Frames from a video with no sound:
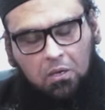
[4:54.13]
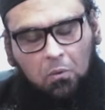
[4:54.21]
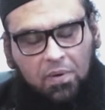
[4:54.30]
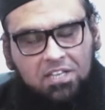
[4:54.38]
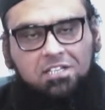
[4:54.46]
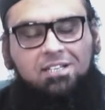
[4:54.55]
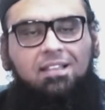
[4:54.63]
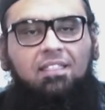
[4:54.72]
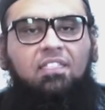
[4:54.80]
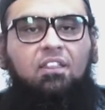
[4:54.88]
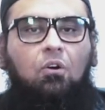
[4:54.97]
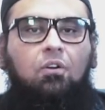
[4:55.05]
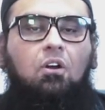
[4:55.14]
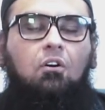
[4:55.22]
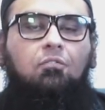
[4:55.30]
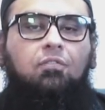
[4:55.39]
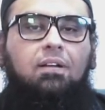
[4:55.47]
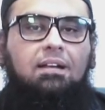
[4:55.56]
Which throne
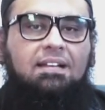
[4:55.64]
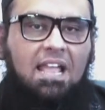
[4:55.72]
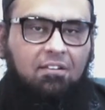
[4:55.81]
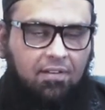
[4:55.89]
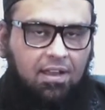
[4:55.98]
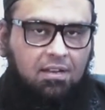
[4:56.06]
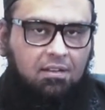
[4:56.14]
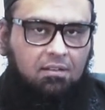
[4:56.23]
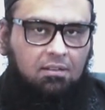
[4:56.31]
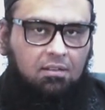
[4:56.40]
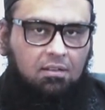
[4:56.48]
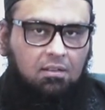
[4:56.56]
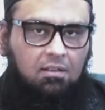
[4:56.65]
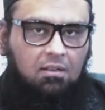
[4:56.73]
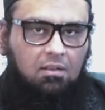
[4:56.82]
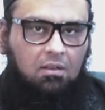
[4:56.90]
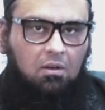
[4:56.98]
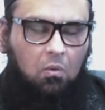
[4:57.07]
of David
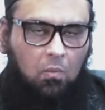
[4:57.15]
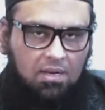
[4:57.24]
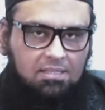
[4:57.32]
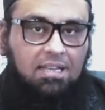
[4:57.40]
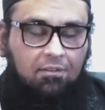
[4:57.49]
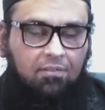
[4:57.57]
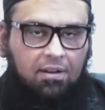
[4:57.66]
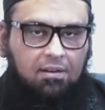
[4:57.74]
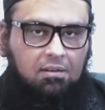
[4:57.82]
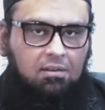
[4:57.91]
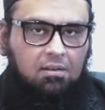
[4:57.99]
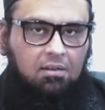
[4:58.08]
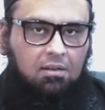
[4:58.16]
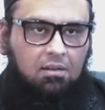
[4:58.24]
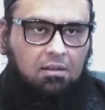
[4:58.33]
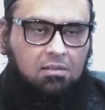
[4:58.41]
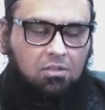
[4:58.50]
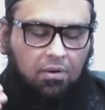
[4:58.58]
was
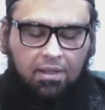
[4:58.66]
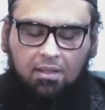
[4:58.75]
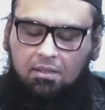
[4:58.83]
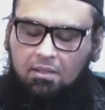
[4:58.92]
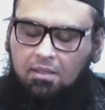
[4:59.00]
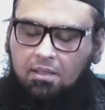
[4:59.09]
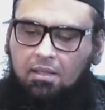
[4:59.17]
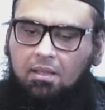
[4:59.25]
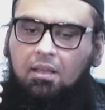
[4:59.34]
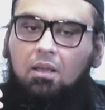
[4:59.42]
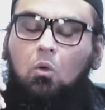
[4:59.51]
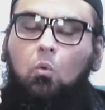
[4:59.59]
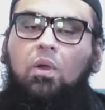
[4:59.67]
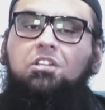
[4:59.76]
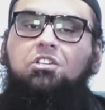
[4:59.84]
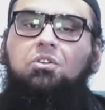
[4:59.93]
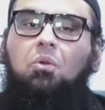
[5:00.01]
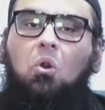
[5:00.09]
given? Sorry.
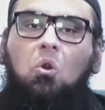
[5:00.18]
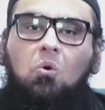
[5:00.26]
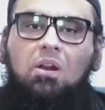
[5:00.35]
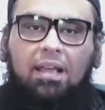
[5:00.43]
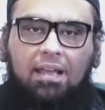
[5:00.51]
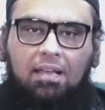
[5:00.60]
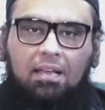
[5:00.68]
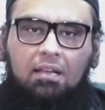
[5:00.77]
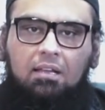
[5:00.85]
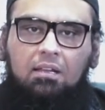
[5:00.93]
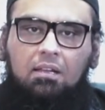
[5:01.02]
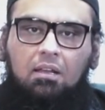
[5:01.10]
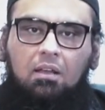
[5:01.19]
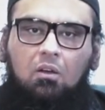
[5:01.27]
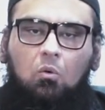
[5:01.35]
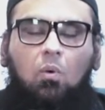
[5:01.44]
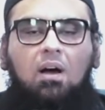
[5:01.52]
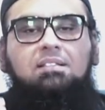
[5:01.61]
which ruling
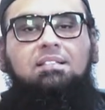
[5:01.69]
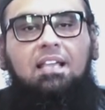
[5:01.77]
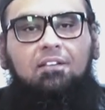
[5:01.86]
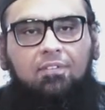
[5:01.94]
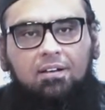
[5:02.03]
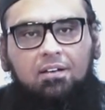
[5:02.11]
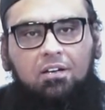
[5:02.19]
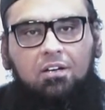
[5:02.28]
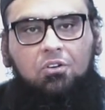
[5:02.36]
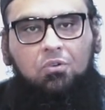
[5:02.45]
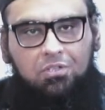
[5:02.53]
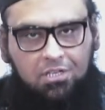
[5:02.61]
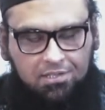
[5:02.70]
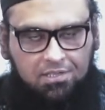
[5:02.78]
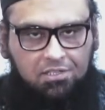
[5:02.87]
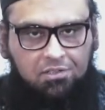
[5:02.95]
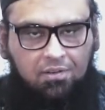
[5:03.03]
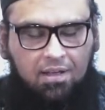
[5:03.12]
was given to
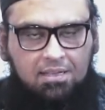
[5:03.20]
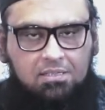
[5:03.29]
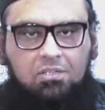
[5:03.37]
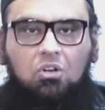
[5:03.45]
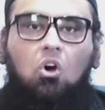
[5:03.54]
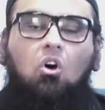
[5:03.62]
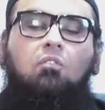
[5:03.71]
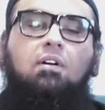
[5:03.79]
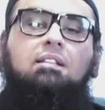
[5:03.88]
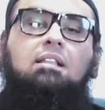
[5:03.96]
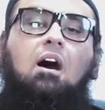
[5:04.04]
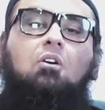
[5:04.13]
Jesus Christ over the